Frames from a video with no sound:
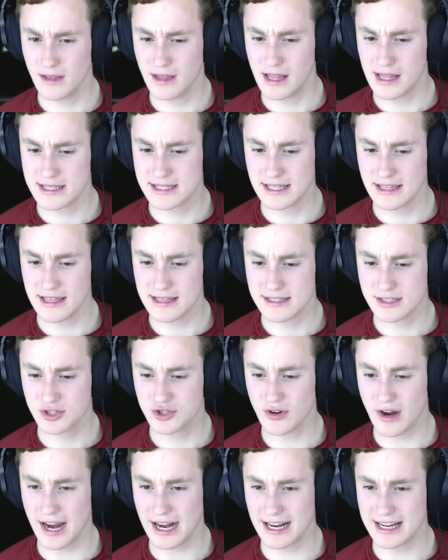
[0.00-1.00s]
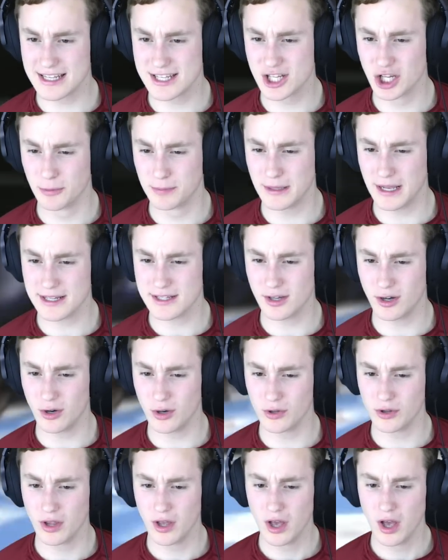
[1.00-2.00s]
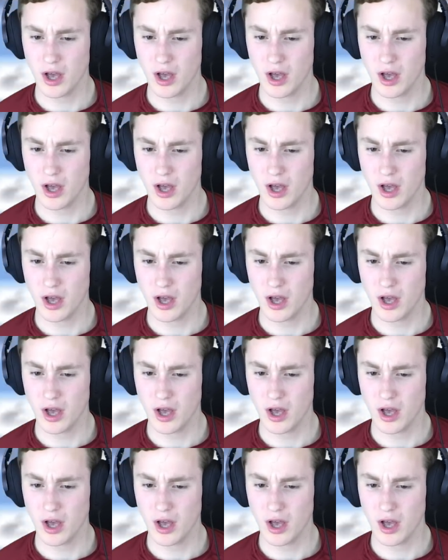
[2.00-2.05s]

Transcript: let's see this. Dragon suplex hold.